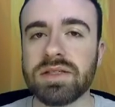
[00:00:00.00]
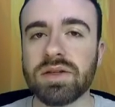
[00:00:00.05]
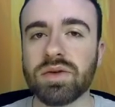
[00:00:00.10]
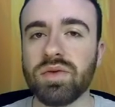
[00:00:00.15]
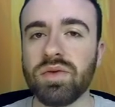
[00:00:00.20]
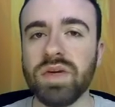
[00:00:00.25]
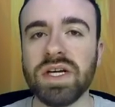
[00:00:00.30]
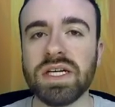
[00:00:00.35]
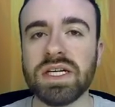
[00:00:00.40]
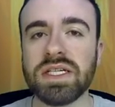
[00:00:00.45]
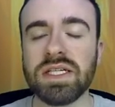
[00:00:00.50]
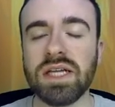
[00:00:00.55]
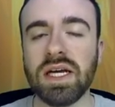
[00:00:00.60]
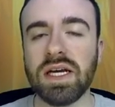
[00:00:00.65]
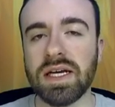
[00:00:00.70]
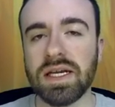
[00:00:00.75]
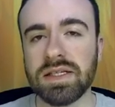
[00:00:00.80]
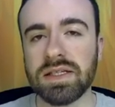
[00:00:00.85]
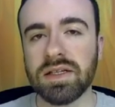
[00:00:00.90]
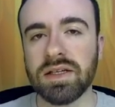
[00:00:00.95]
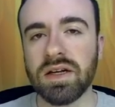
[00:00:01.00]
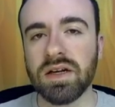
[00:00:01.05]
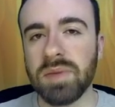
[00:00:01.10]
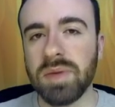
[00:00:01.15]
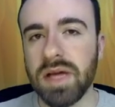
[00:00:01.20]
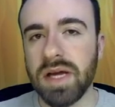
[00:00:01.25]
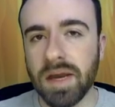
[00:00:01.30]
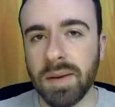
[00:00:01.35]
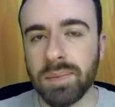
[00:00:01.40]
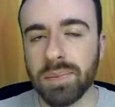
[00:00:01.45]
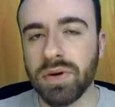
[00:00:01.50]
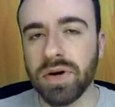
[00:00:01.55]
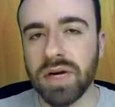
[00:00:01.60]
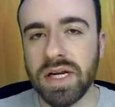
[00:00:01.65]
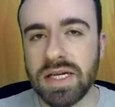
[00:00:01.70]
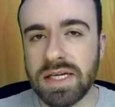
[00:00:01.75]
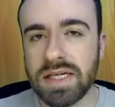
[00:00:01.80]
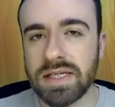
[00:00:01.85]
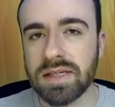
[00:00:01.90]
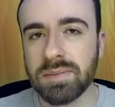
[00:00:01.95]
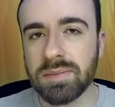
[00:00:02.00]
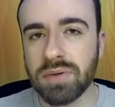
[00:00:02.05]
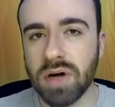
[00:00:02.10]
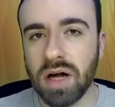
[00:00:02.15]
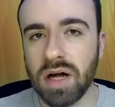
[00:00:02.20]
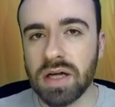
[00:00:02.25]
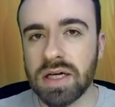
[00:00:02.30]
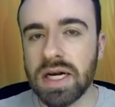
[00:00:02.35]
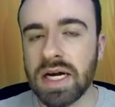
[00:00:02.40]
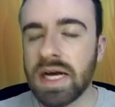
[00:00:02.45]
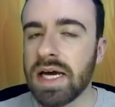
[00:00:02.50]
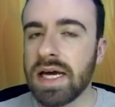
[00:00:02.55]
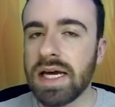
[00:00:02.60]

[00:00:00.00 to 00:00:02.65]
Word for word: So Ricochet is going to be a pretty decent brawler.